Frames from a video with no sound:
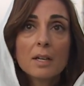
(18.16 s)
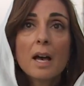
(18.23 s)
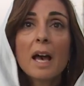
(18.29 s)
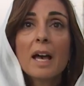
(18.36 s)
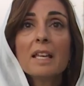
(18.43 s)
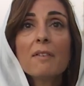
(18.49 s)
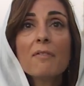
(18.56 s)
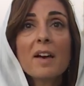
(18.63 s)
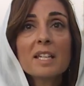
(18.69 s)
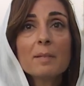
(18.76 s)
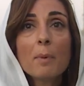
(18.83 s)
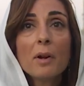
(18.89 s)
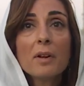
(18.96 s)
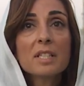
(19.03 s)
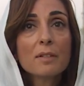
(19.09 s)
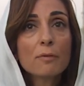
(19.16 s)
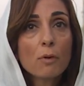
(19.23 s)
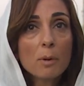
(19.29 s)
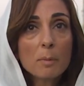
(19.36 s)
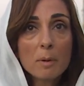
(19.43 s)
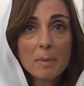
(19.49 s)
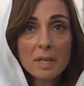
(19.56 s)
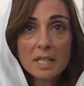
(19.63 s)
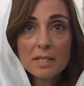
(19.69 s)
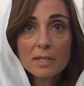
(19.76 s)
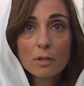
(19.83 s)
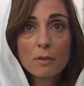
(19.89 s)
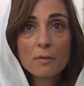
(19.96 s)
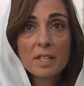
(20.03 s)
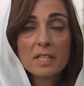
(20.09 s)
Hanif Atmar is a former
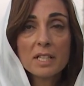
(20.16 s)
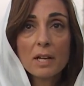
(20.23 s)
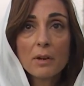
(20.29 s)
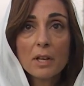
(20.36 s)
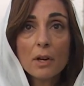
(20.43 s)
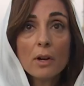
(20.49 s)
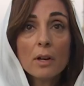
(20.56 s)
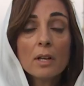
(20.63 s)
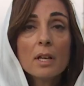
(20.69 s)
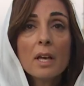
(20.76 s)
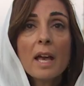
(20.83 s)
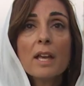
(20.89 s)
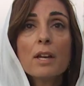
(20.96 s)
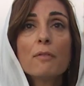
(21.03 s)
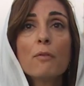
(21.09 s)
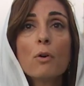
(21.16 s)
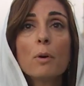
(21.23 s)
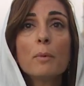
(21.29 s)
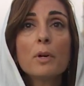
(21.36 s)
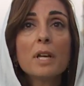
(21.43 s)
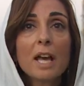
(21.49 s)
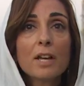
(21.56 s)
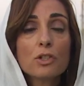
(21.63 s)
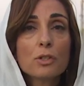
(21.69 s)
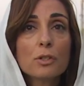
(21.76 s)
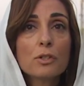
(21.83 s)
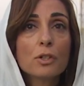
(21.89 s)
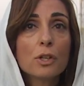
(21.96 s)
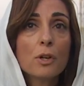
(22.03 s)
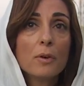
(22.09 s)
Minister of Interior and a former National
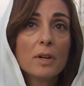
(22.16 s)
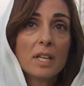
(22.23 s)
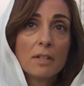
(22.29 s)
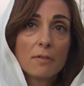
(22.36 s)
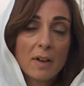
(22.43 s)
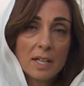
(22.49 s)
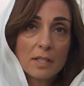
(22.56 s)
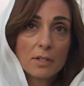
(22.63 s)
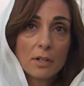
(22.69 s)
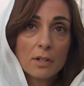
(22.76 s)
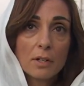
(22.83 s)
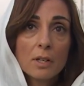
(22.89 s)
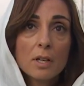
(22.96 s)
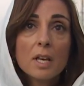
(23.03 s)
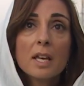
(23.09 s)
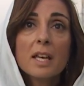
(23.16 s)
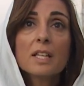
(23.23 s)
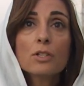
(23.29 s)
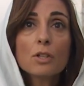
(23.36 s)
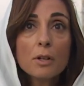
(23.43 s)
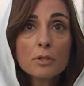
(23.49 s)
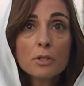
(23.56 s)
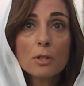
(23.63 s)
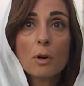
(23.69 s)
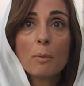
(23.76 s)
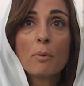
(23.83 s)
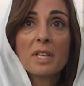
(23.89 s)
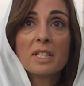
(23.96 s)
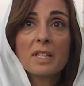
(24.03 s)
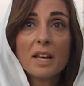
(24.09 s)
Security Advisor. He's also a
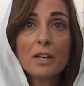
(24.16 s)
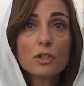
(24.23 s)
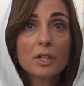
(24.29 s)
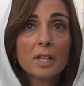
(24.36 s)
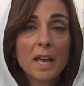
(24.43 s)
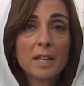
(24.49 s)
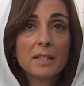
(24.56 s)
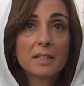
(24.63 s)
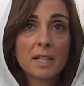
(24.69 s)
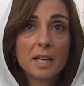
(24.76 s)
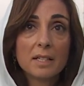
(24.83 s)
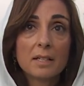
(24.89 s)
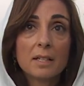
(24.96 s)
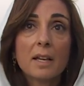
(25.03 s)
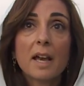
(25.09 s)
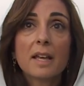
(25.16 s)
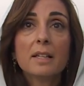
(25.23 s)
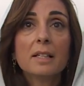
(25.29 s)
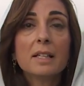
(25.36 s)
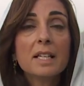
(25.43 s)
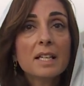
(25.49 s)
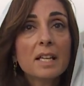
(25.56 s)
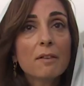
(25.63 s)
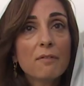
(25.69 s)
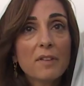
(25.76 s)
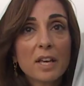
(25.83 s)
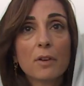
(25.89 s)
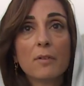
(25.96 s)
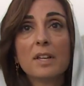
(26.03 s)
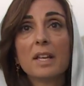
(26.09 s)
presidential candidate and a leading
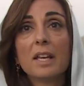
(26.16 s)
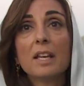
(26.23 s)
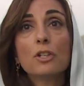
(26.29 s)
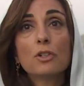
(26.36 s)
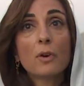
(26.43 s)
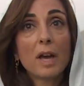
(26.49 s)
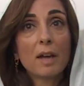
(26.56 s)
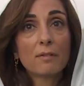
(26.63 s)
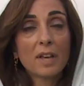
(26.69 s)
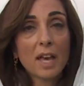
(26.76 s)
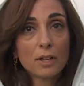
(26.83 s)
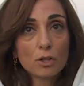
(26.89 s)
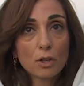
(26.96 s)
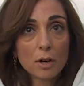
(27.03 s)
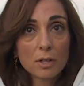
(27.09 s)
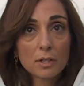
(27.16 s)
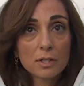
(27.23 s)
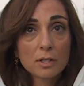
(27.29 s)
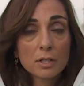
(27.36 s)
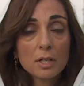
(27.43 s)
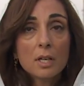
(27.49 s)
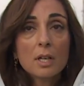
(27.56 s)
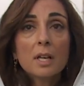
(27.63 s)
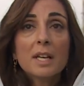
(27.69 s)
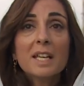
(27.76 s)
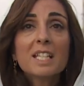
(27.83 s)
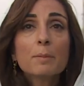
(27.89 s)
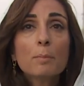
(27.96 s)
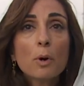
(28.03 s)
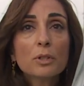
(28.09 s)
figure in the intra-Afghan talks. He
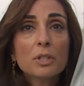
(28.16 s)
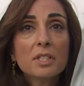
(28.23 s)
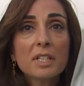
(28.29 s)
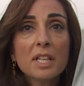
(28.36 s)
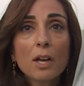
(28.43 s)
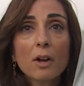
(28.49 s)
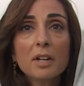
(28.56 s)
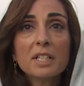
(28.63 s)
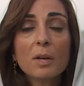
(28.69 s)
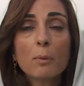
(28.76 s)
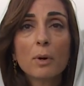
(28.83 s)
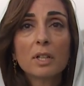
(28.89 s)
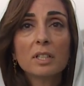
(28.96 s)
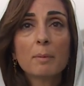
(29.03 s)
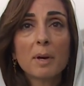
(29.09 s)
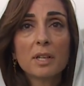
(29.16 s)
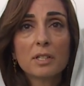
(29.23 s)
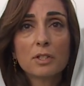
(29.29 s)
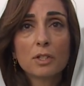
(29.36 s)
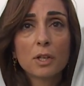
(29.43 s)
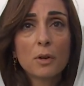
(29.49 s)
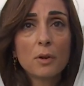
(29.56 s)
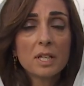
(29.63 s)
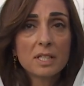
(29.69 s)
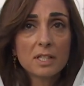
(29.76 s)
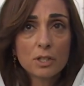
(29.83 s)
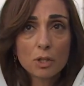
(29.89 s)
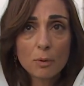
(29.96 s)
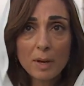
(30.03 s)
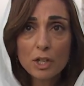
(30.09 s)
spoke to TRT World about the security
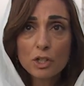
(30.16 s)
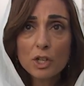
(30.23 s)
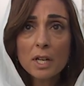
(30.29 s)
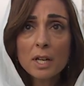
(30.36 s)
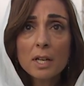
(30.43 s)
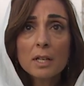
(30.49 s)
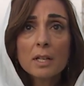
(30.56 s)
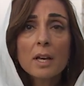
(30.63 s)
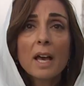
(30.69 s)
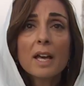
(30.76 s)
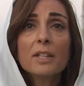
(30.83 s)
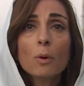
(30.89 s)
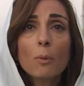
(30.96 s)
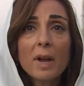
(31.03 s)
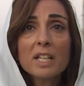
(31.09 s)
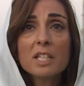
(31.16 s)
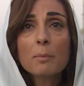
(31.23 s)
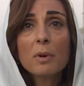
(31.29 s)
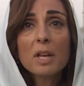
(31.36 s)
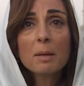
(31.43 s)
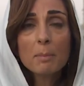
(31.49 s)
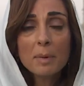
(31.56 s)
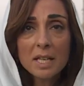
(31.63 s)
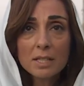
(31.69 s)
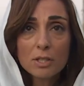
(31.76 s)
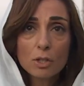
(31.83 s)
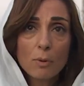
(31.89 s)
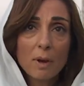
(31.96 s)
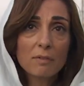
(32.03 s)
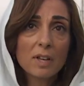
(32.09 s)
situation and the way to bring peace
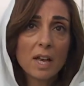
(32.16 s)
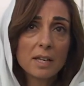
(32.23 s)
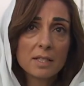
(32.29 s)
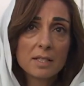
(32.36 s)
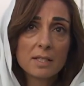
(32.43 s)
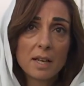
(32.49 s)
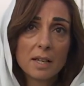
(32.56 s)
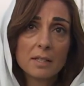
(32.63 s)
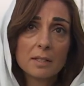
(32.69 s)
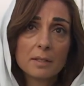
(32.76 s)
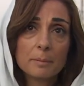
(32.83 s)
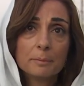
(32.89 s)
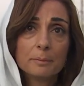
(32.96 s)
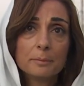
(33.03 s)
to Afghanistan.